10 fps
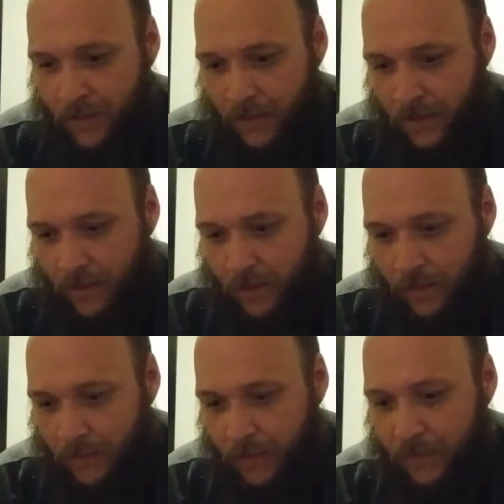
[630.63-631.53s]

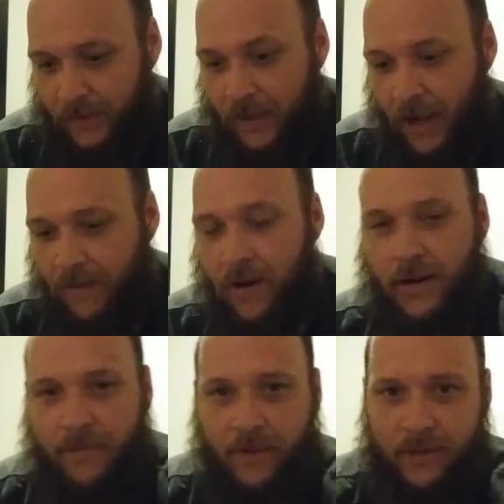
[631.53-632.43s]
But anyways, I've
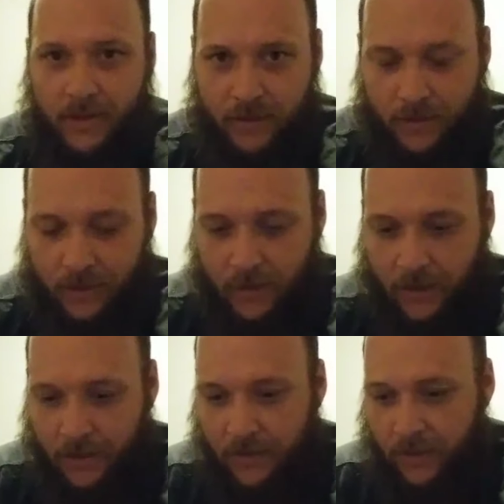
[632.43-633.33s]
already fixed these
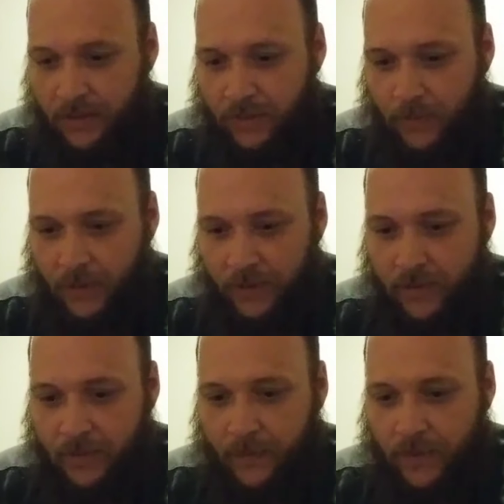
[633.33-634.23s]

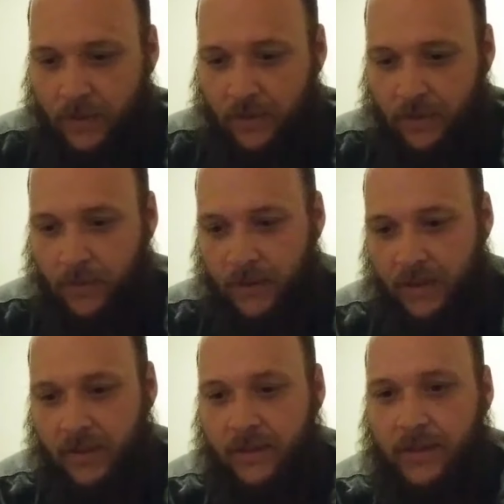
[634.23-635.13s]
once. So what
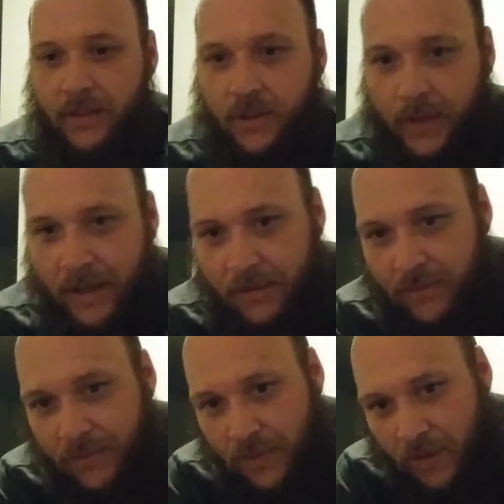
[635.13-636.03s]
it is you have,